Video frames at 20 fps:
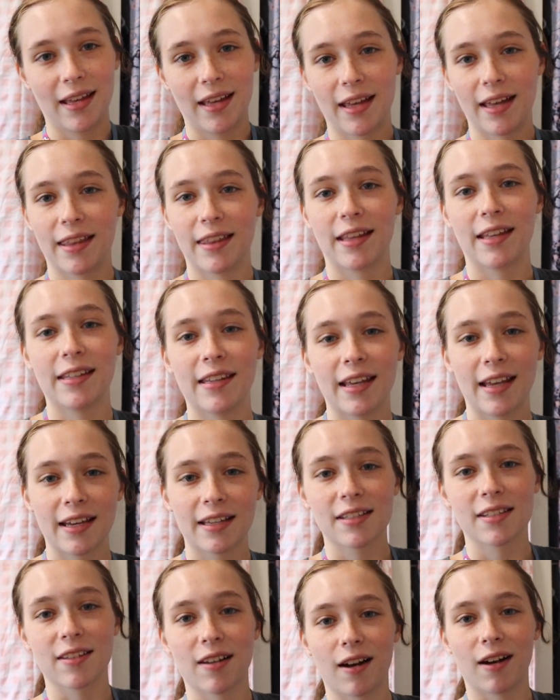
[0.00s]
And then
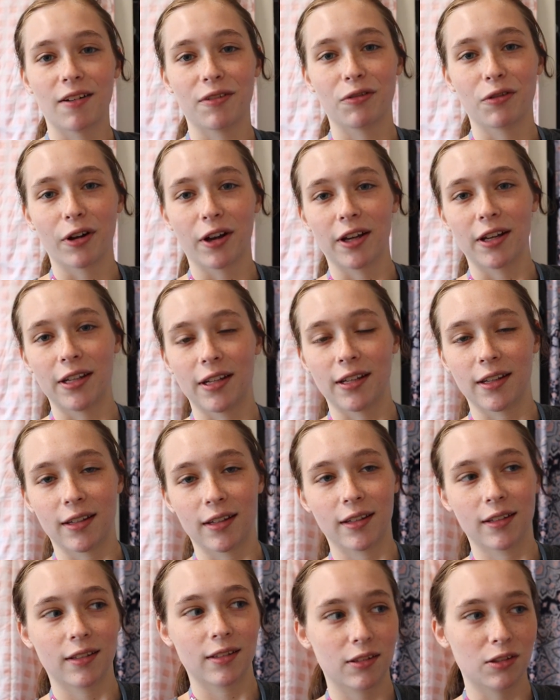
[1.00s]
next off, we're gonna
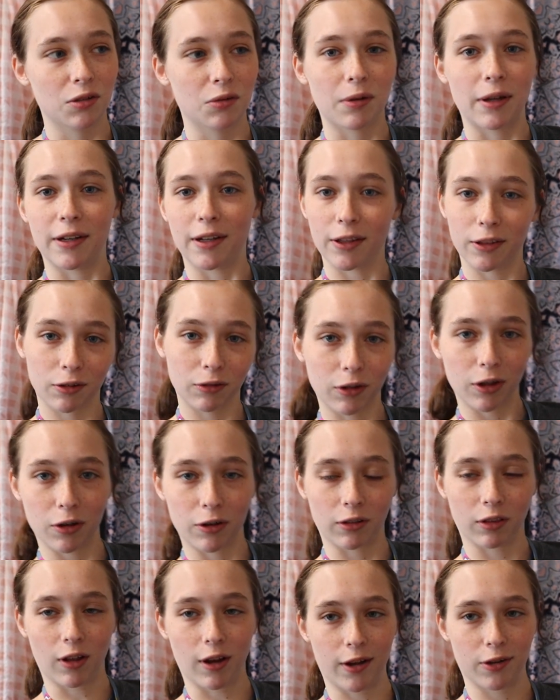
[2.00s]
do another load
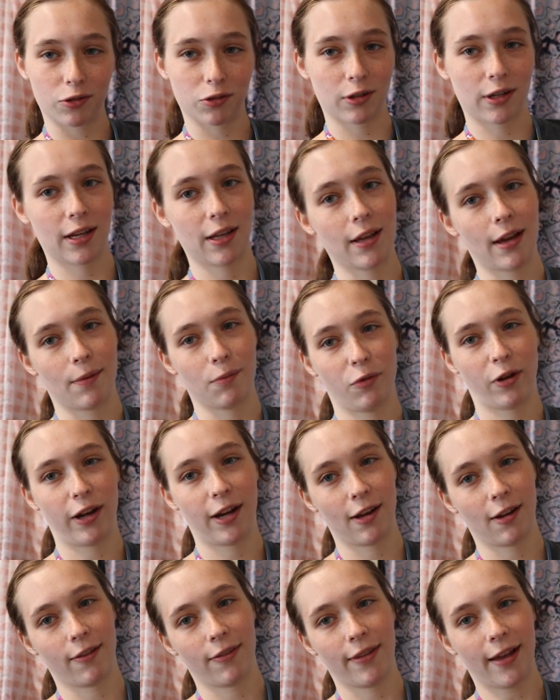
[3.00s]
of laundry. I'm
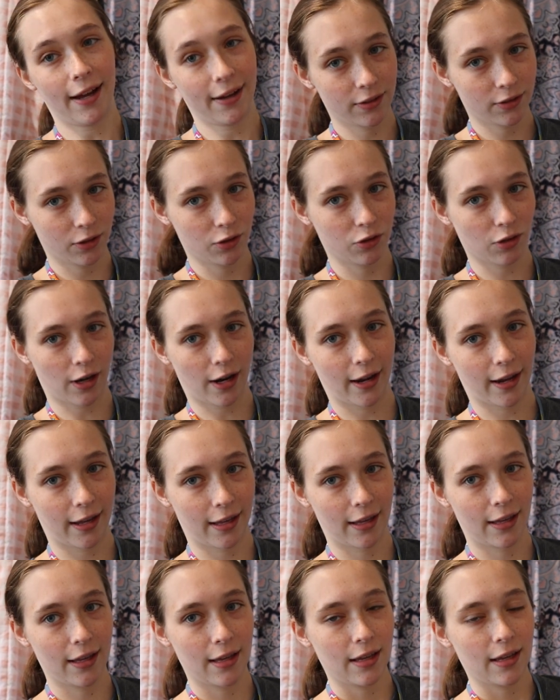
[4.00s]
waiting on that to
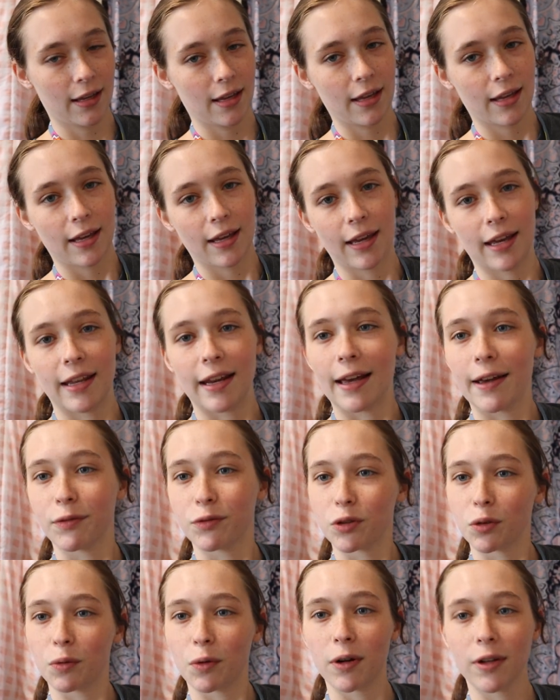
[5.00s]
dry, and
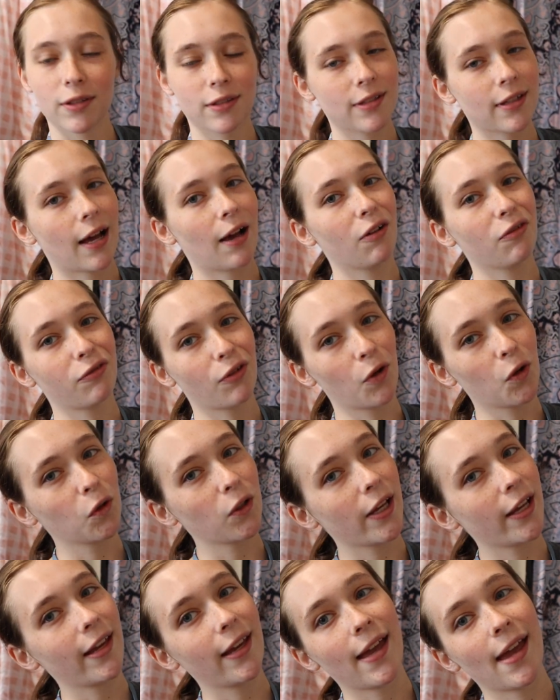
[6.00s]
afterwards I'll fold
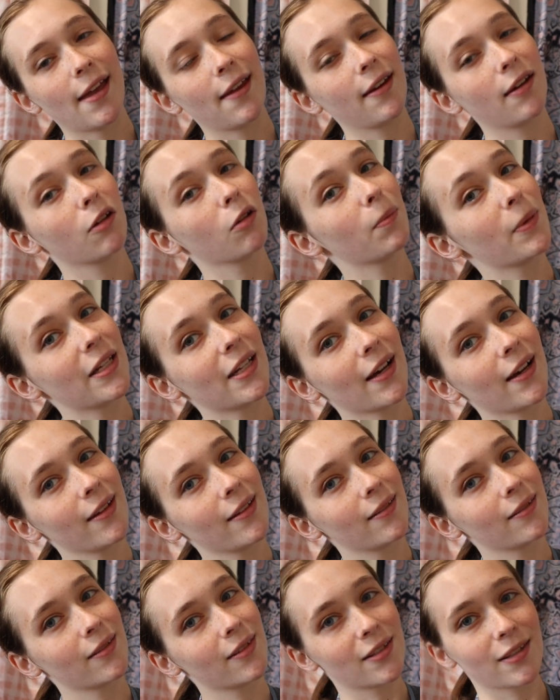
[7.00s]
it and it'll be
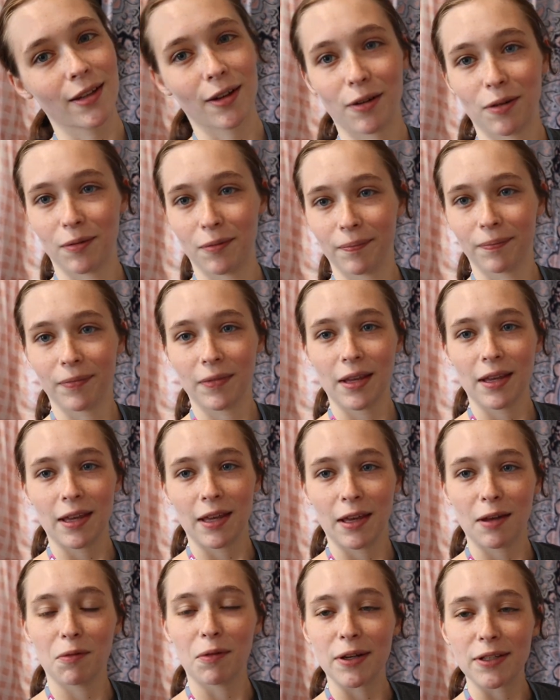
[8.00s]
done. So
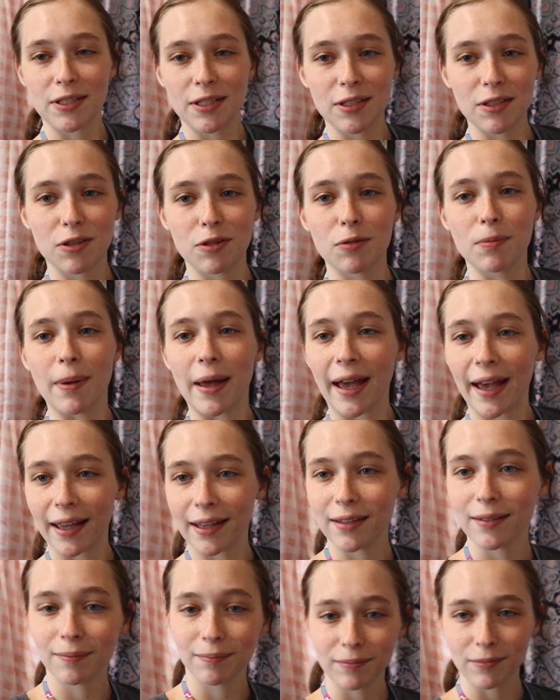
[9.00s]
it wasn't too
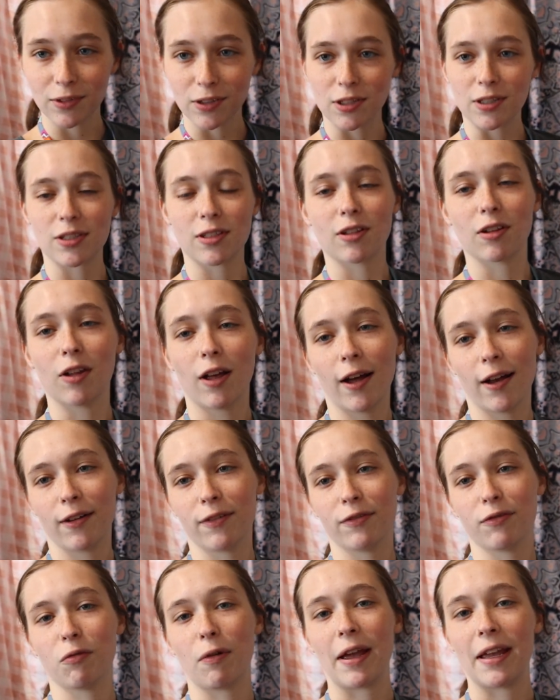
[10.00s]
bad, just a lot
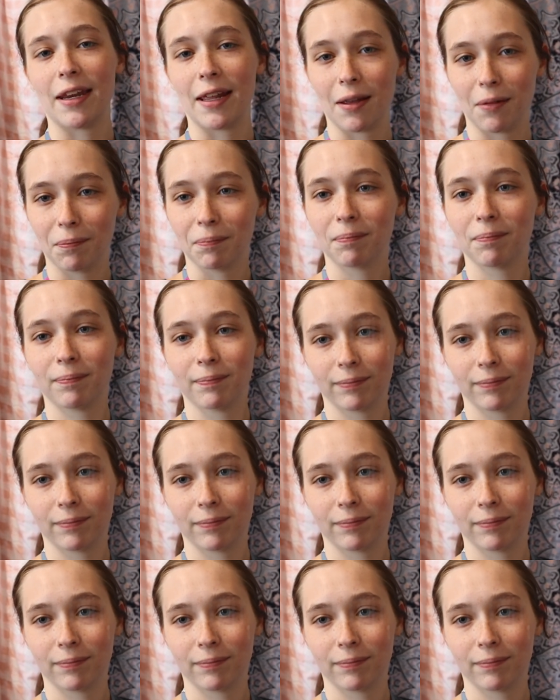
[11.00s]
of waiting.